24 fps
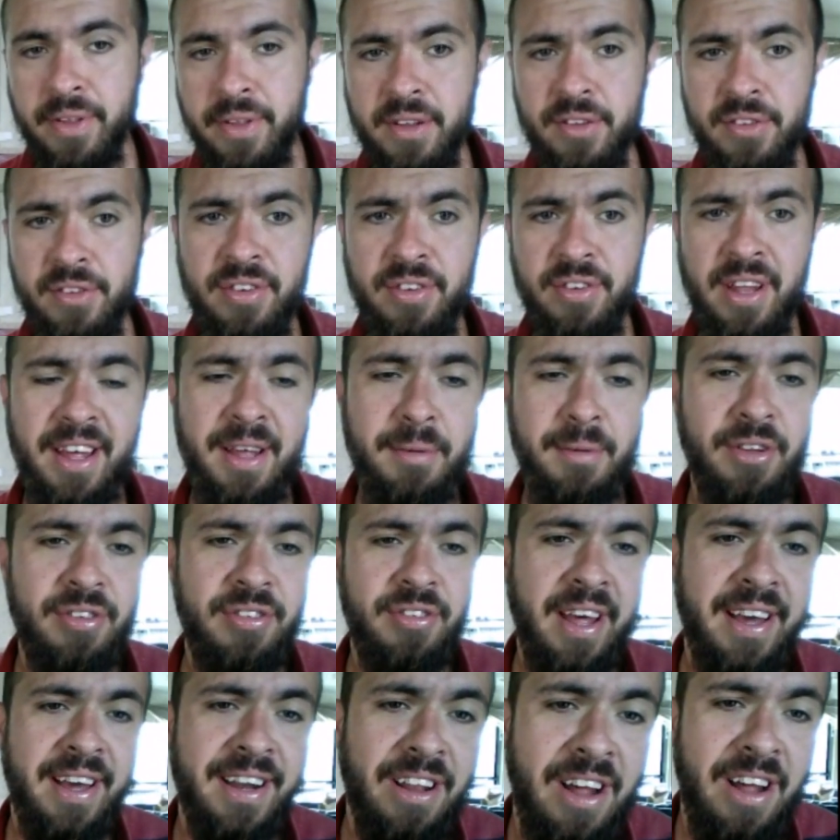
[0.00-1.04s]
Instead of him just
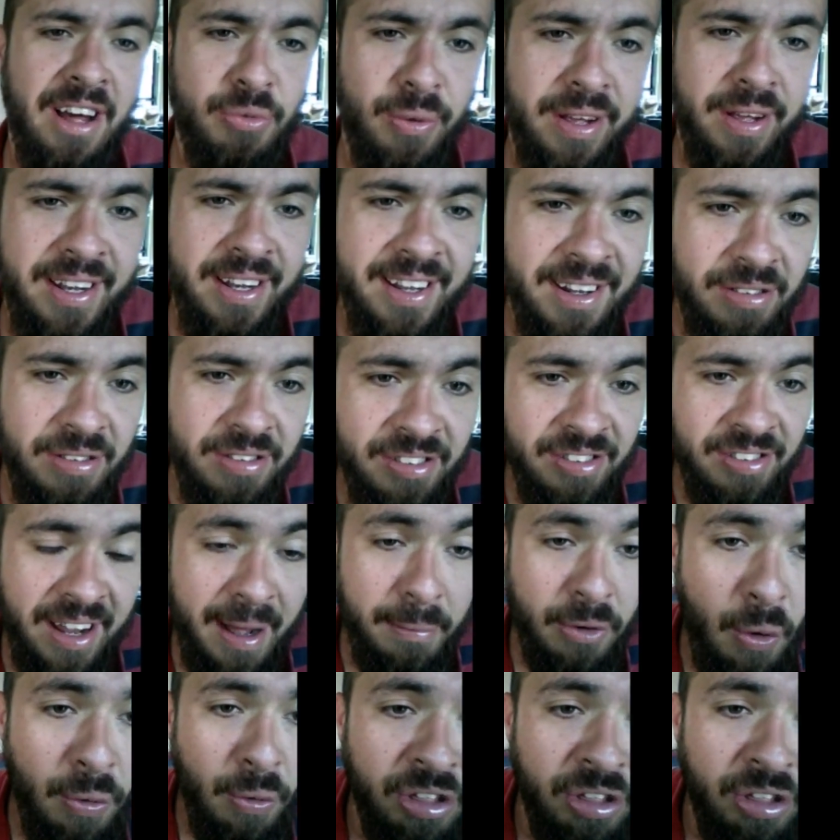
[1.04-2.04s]
taking a loss, what he did is he said, "I'm gonna